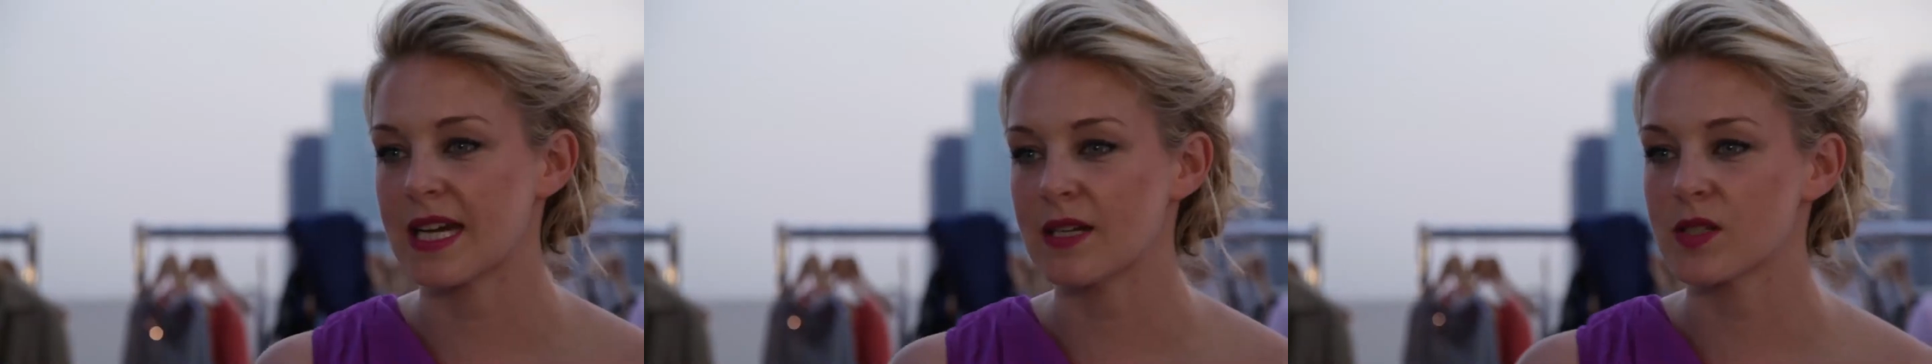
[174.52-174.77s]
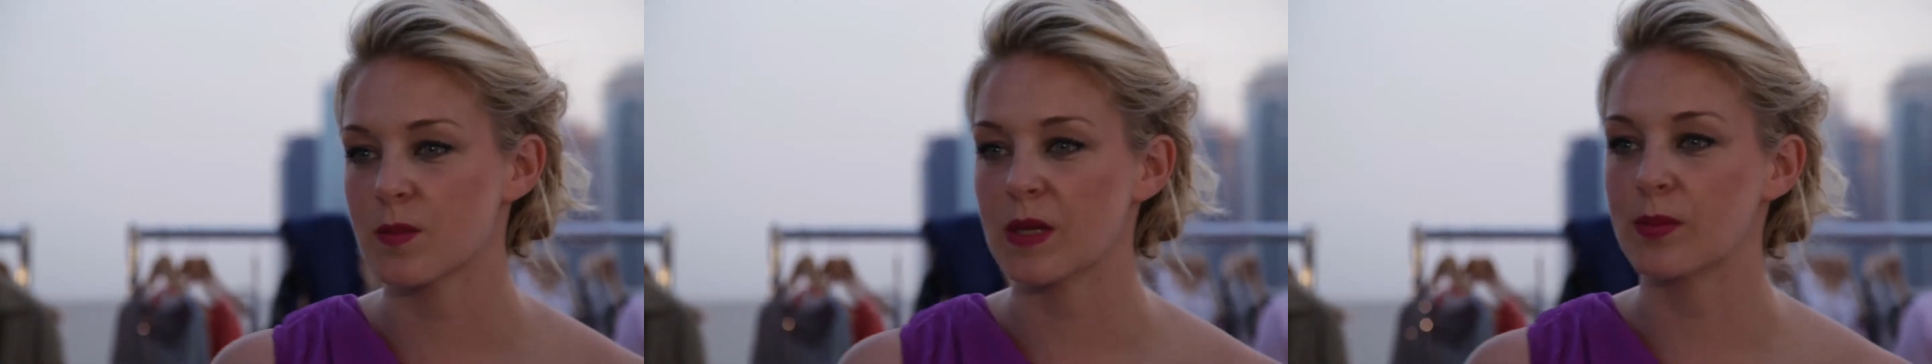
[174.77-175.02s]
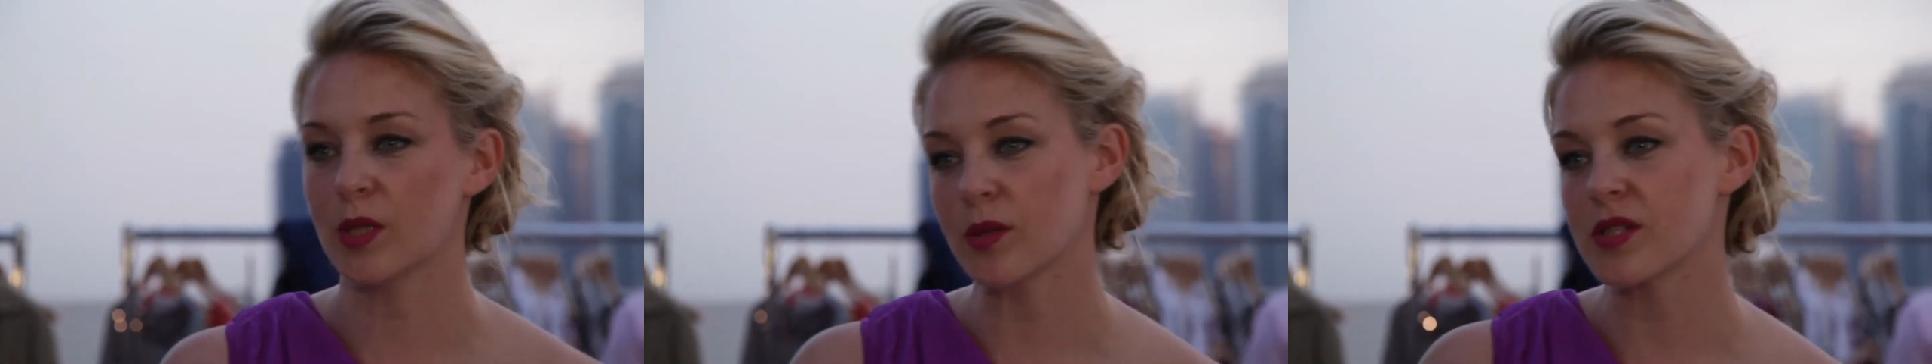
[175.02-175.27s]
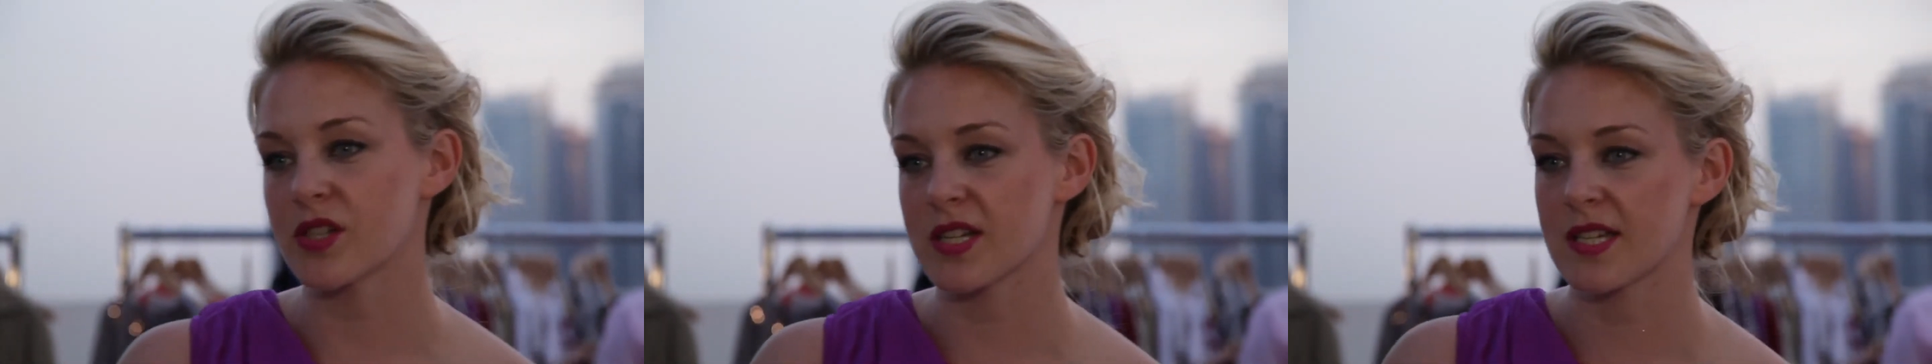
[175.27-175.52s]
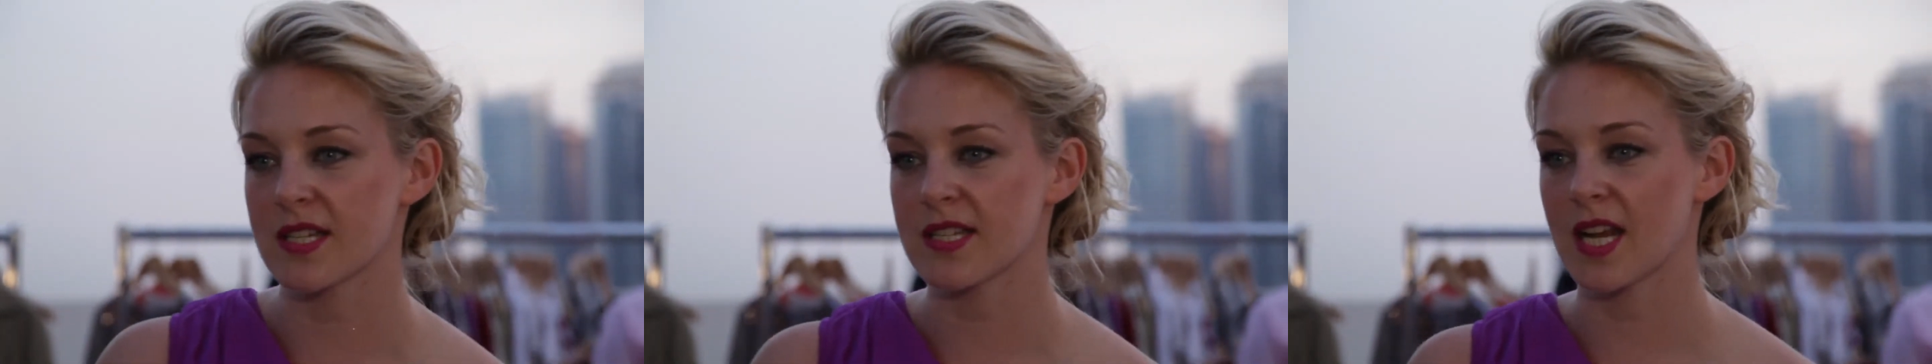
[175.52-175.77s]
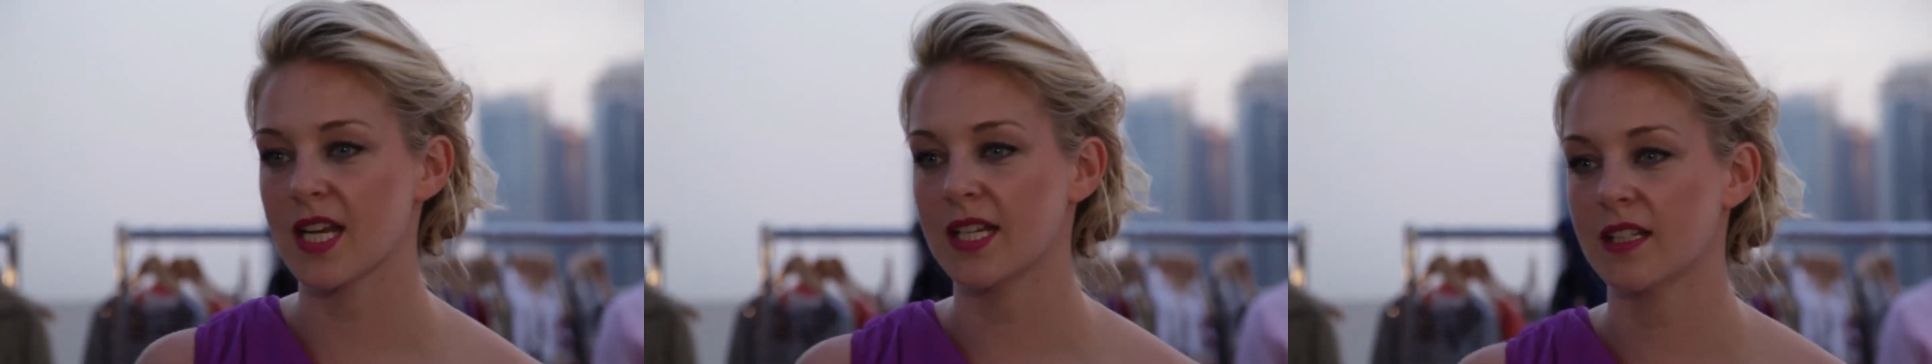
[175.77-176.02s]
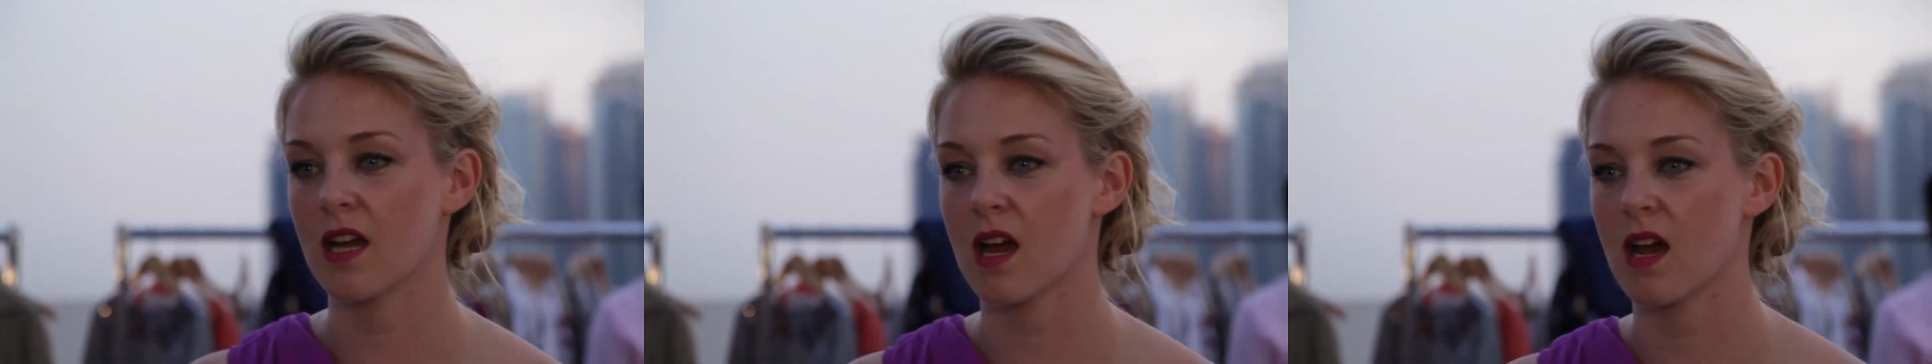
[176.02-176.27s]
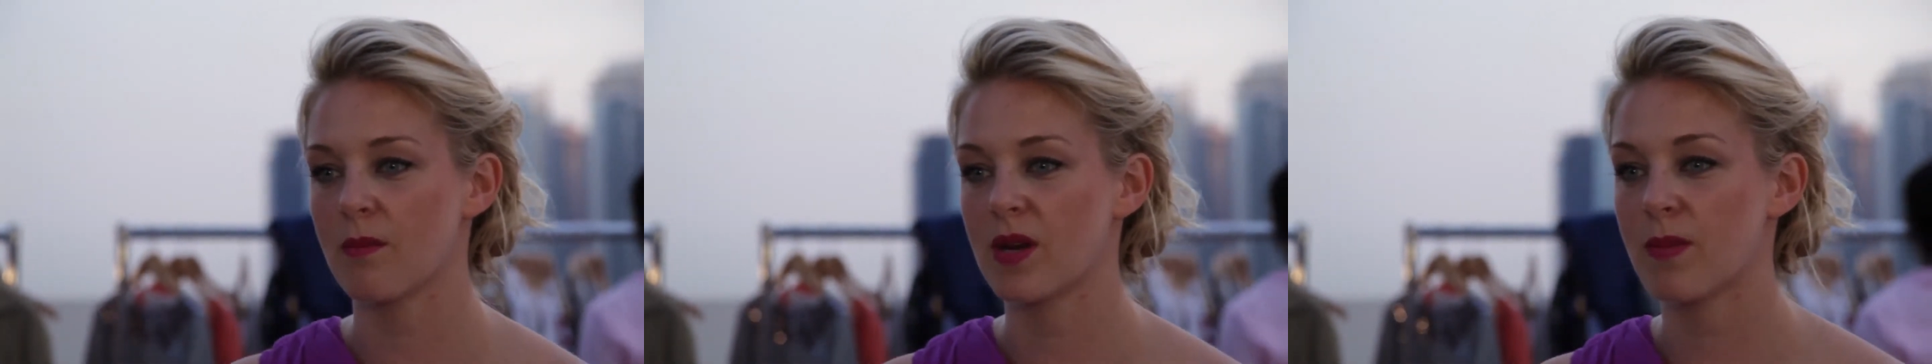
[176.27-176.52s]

out to people who are interested in selling um,